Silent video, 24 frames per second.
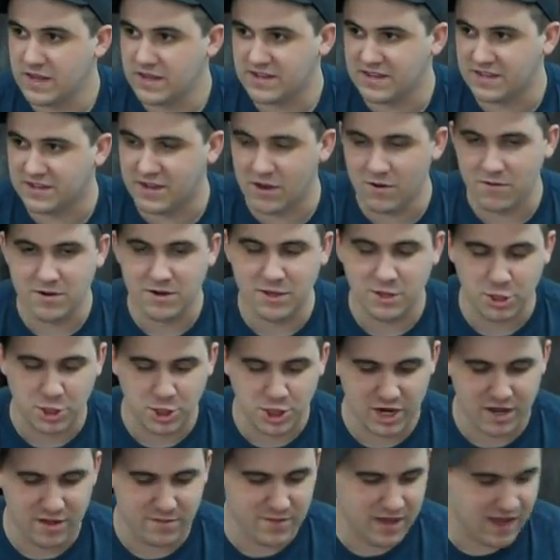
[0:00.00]
It means he's going to the
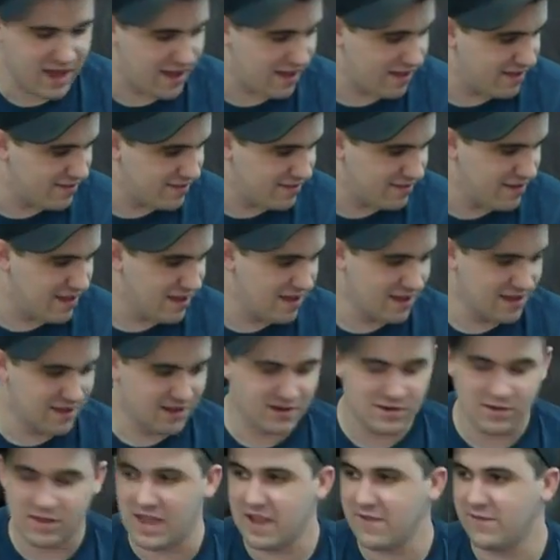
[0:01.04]
gym. Yeah.
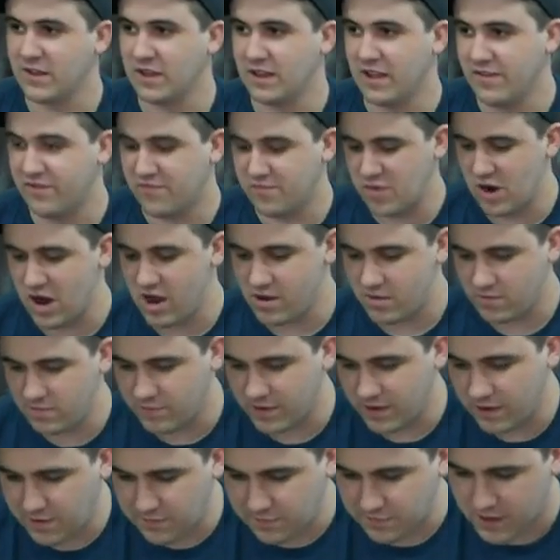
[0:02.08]
Do they even lift, bro?
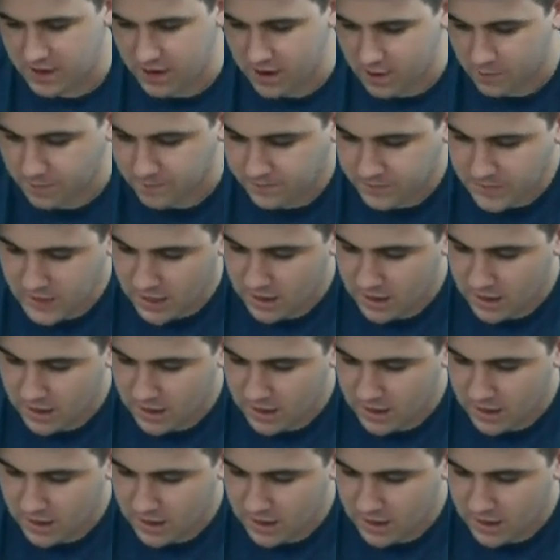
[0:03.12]
We don't even know.